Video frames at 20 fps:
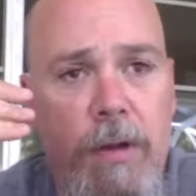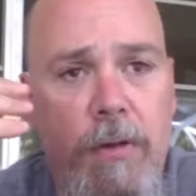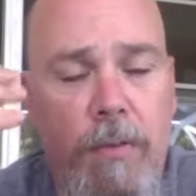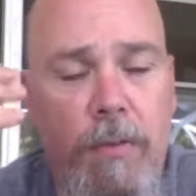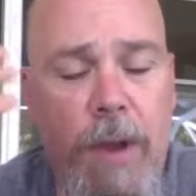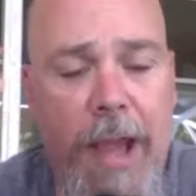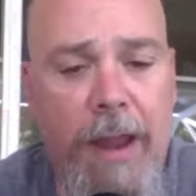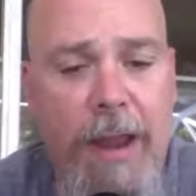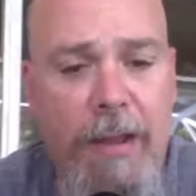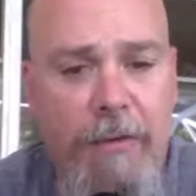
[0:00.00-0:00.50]

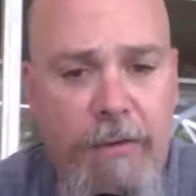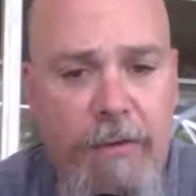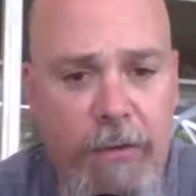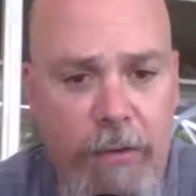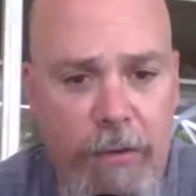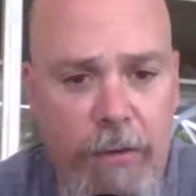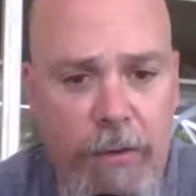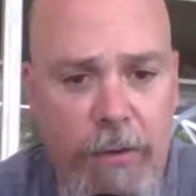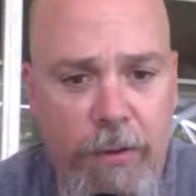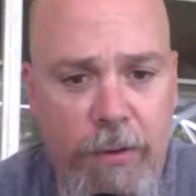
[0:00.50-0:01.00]

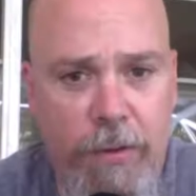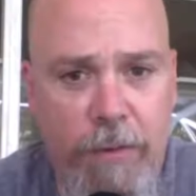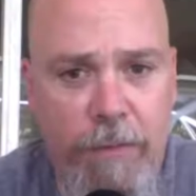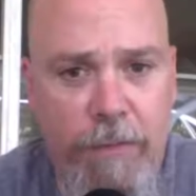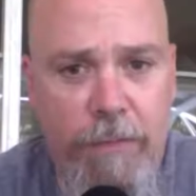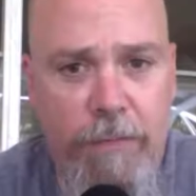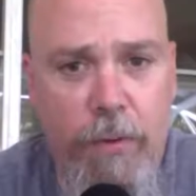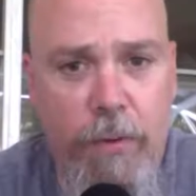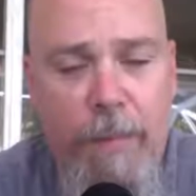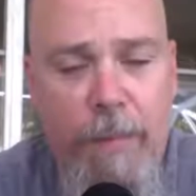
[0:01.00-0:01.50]
gratitude
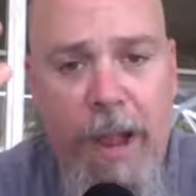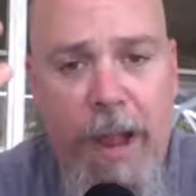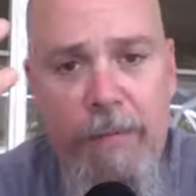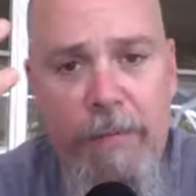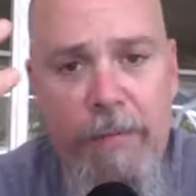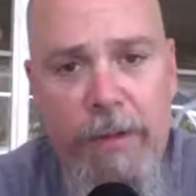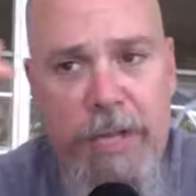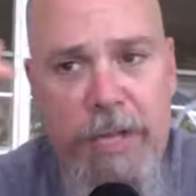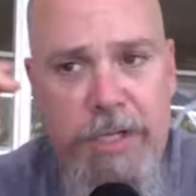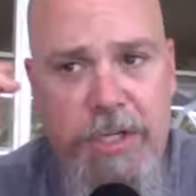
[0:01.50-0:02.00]
for my
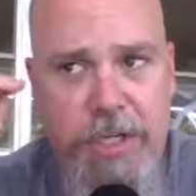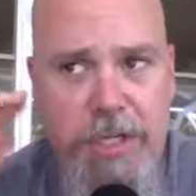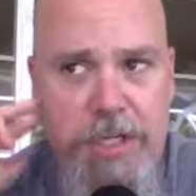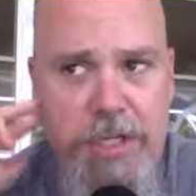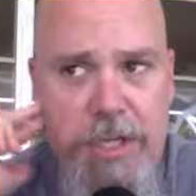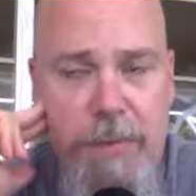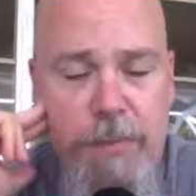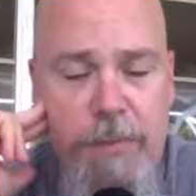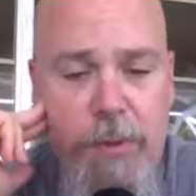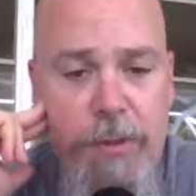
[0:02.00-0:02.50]

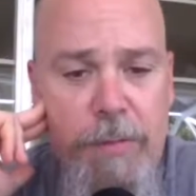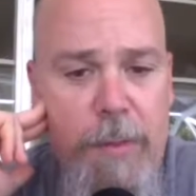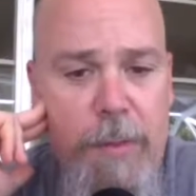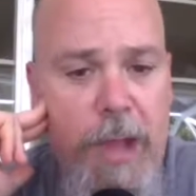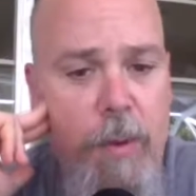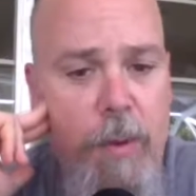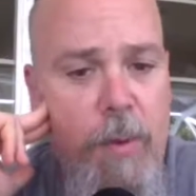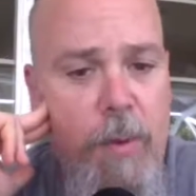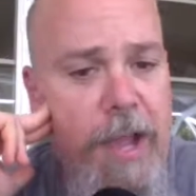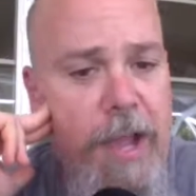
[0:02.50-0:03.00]
relationship with
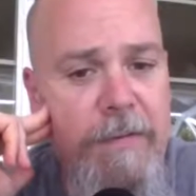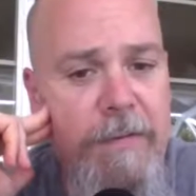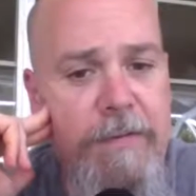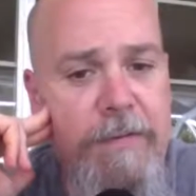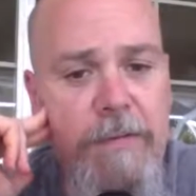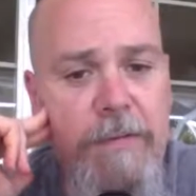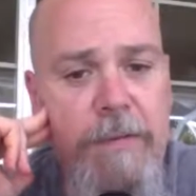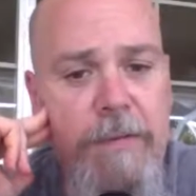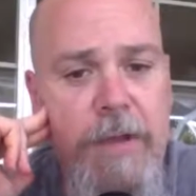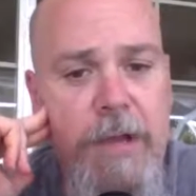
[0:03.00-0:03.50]
my
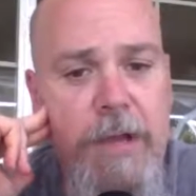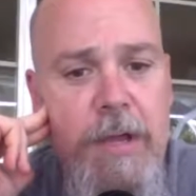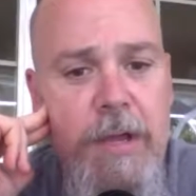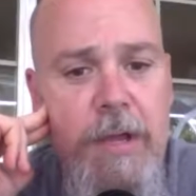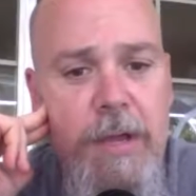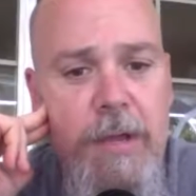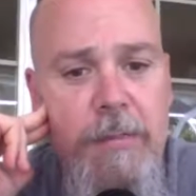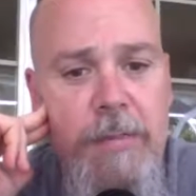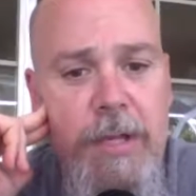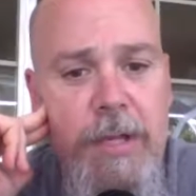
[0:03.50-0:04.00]
wife
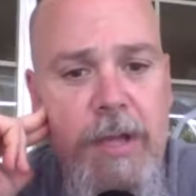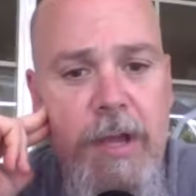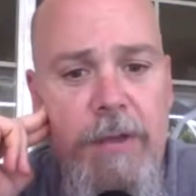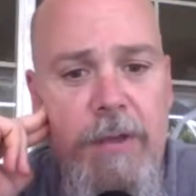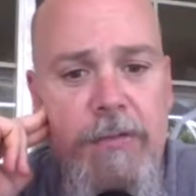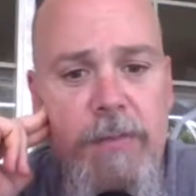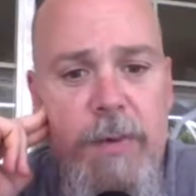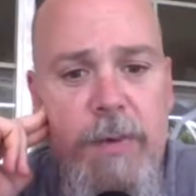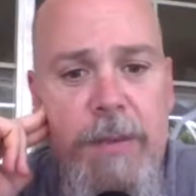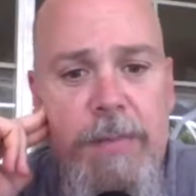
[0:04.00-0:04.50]

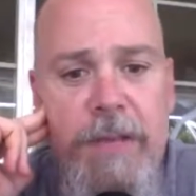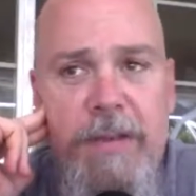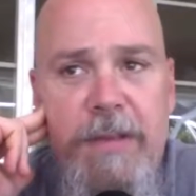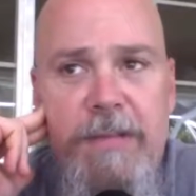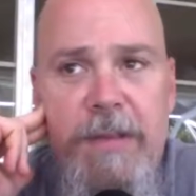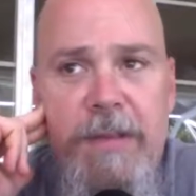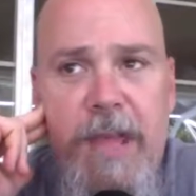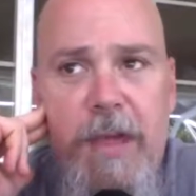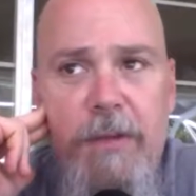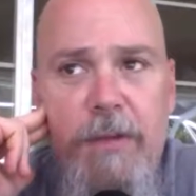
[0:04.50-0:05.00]
because we've been
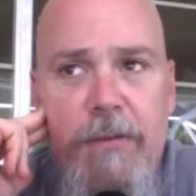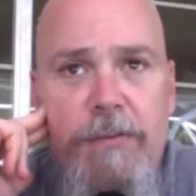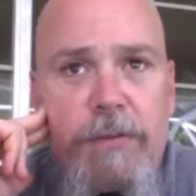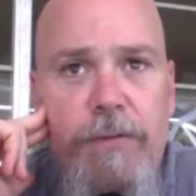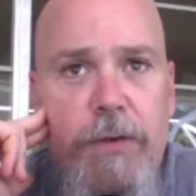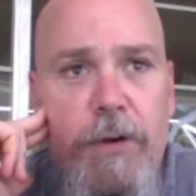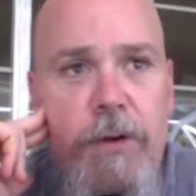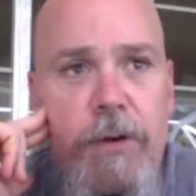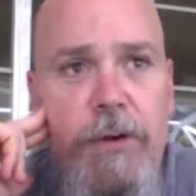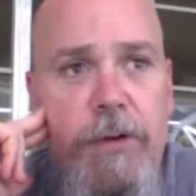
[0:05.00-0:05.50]
together
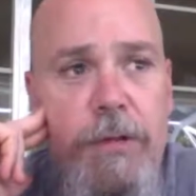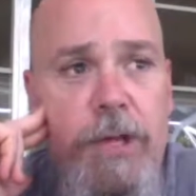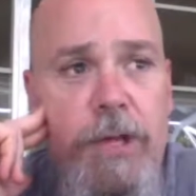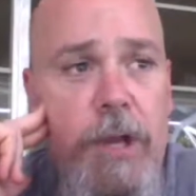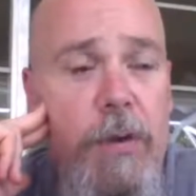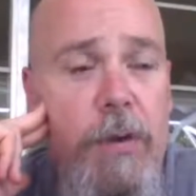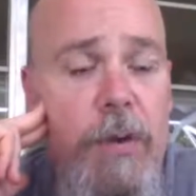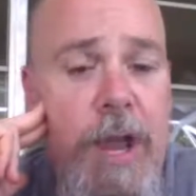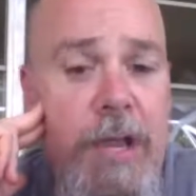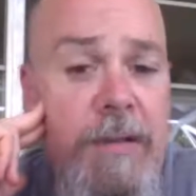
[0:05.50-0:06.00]
for you
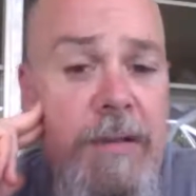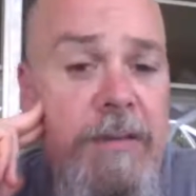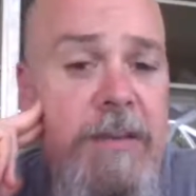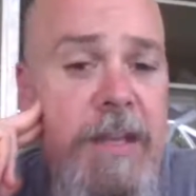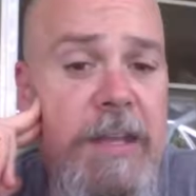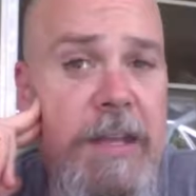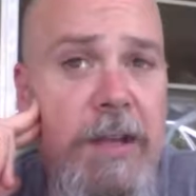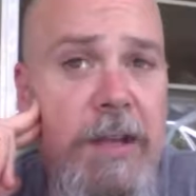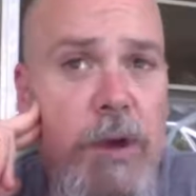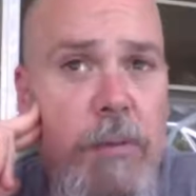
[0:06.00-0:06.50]
know
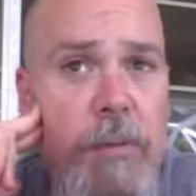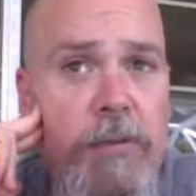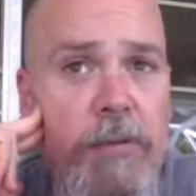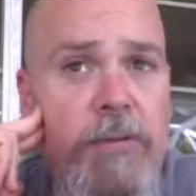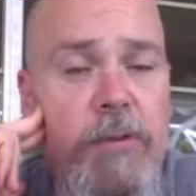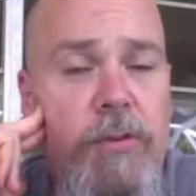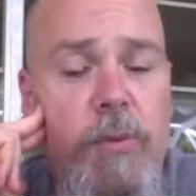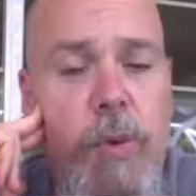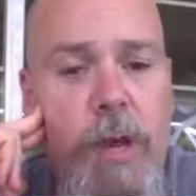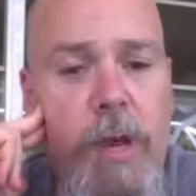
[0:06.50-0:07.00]
19
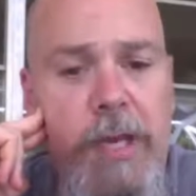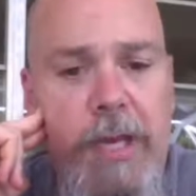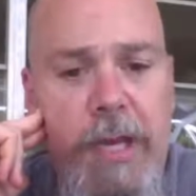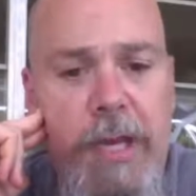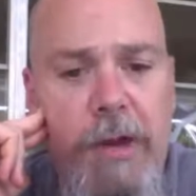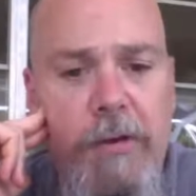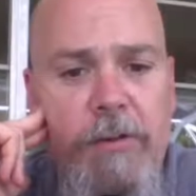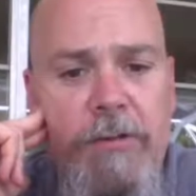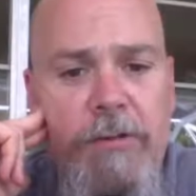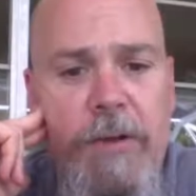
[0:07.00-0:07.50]
almost 20
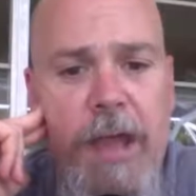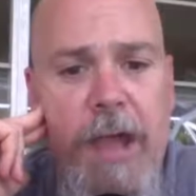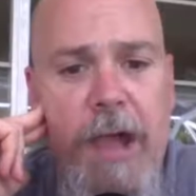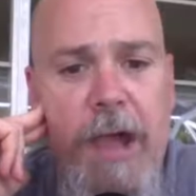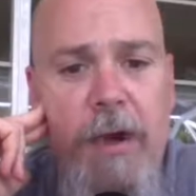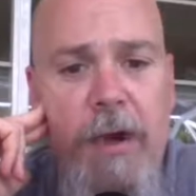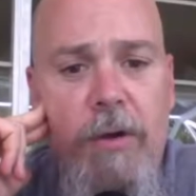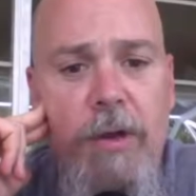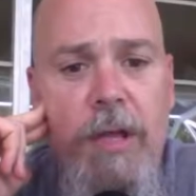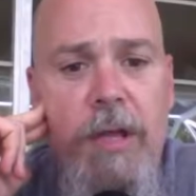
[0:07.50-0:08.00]
years
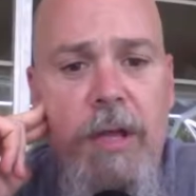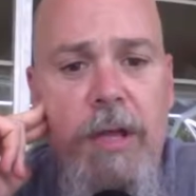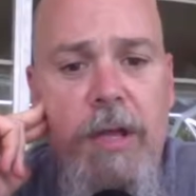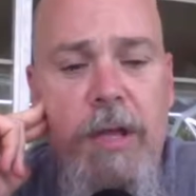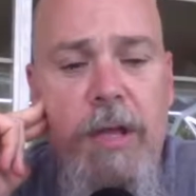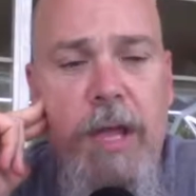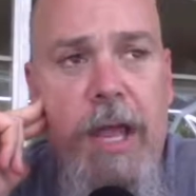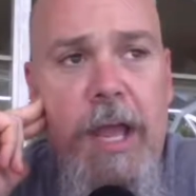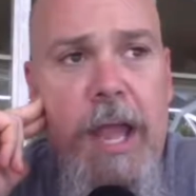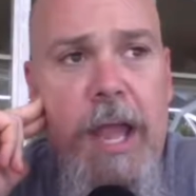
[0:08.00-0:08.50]
now
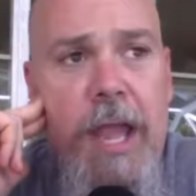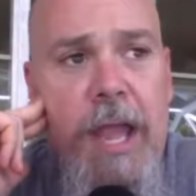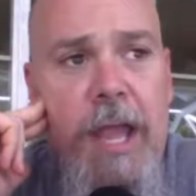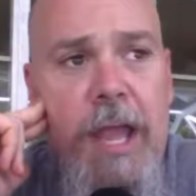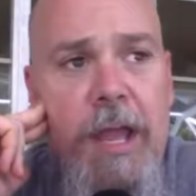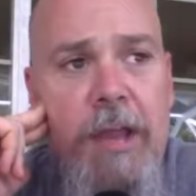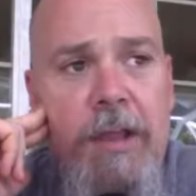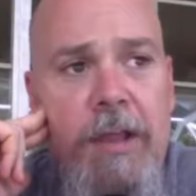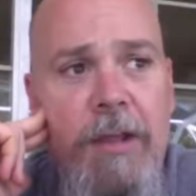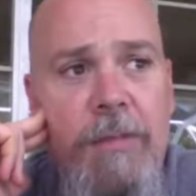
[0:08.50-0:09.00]

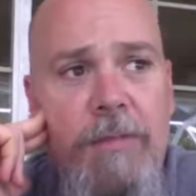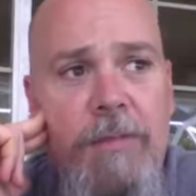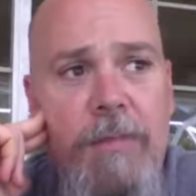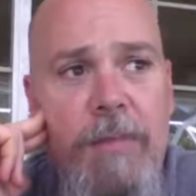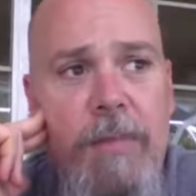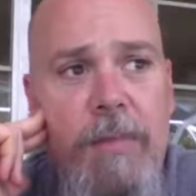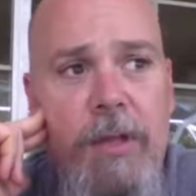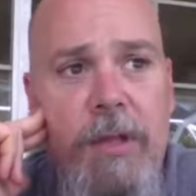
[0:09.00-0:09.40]
and